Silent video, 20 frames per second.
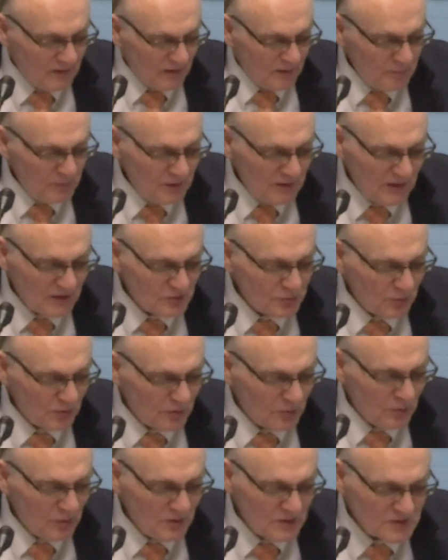That's
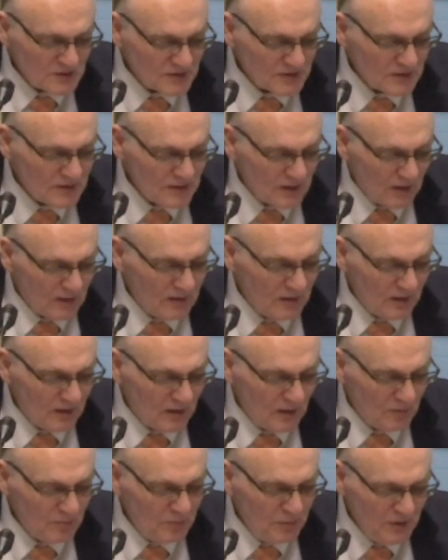what it was.
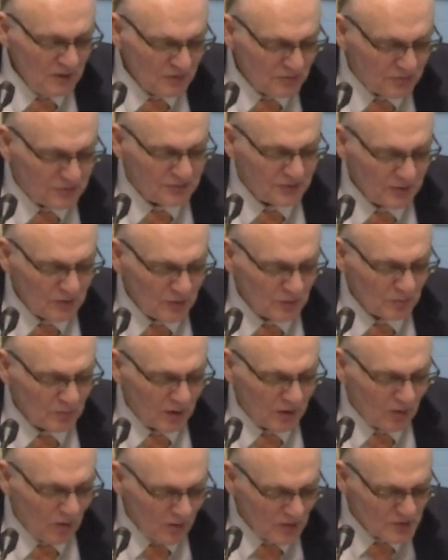I'm being filled.
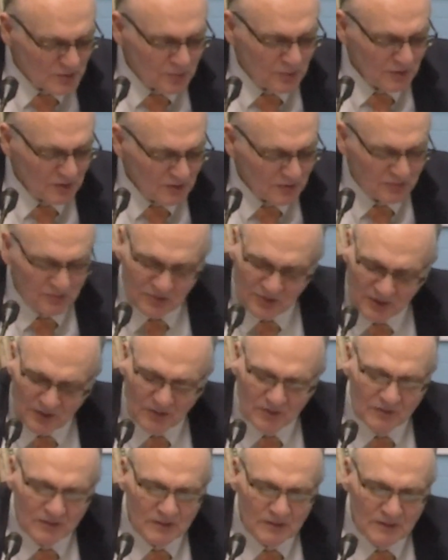My heart's being
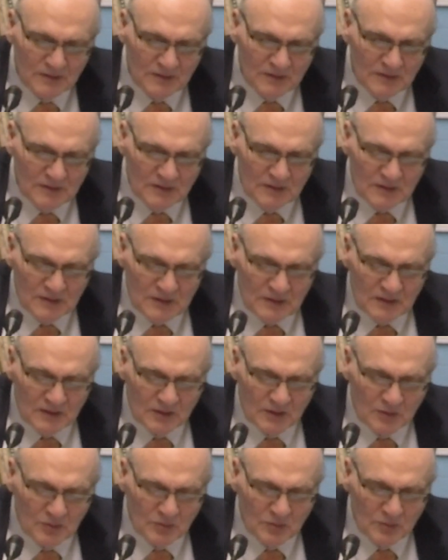filled,
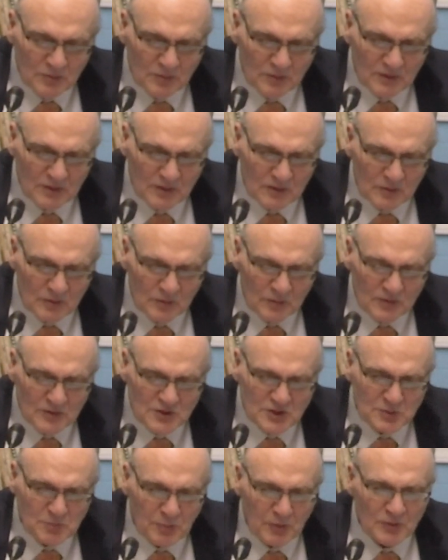with
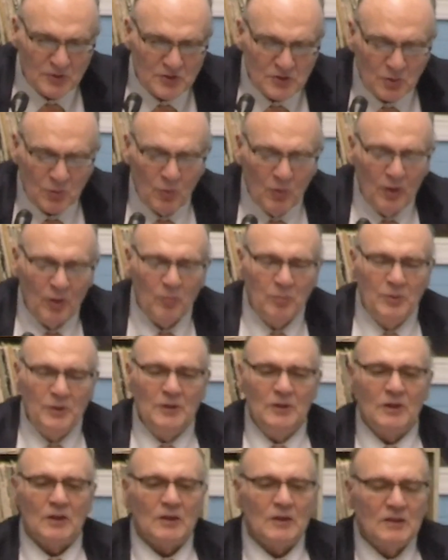a spiritual
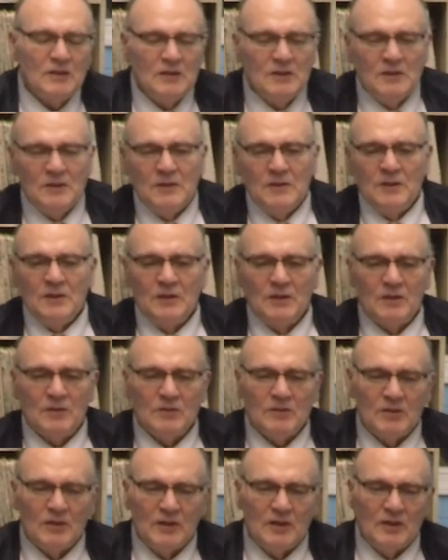well-being.
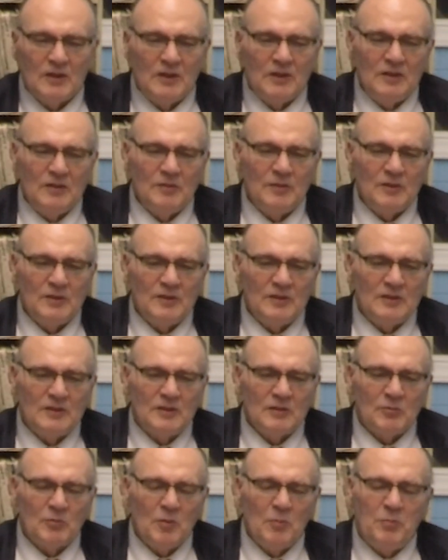The
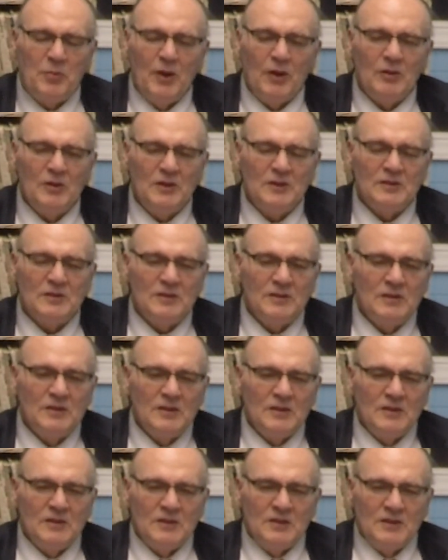rebellion,
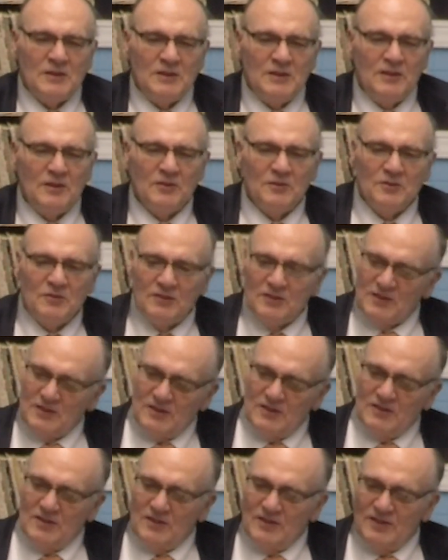
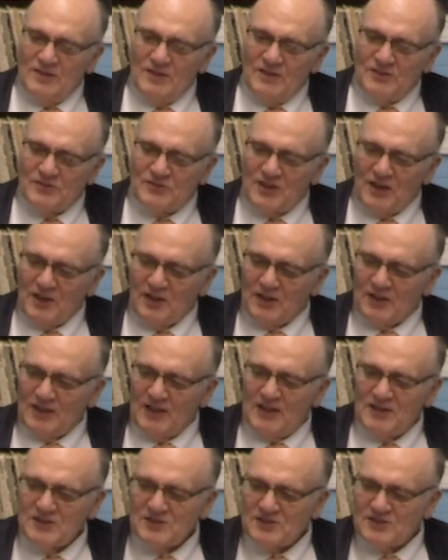is getting
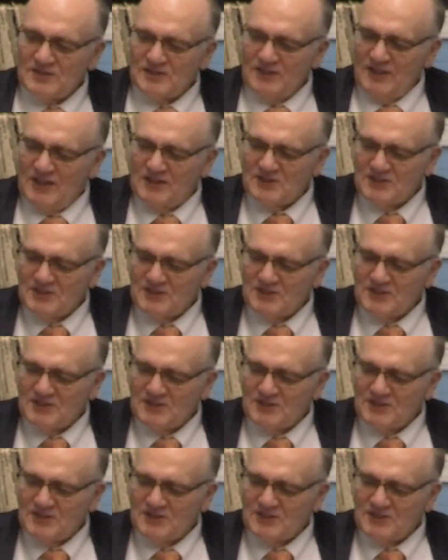less.